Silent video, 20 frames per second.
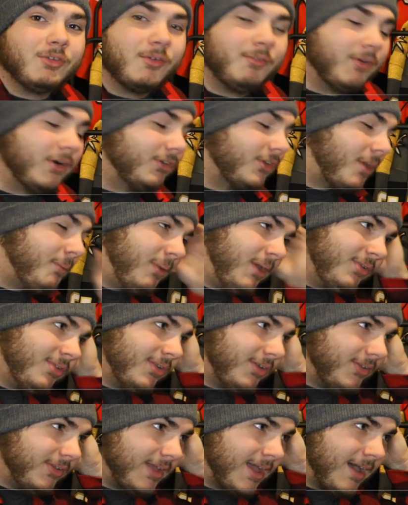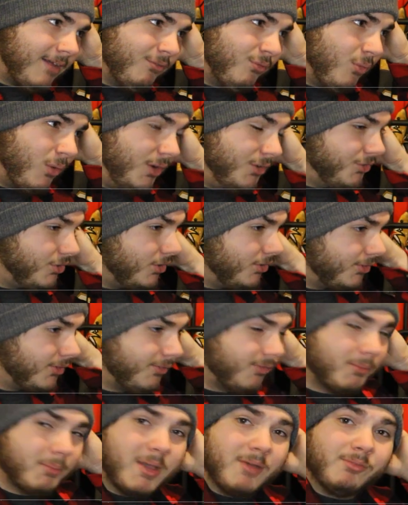so far, is I basically have one jersey
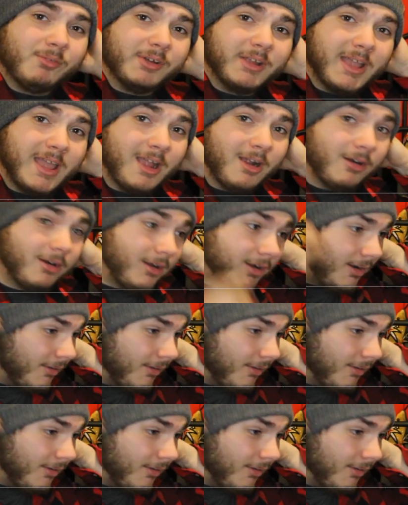from every era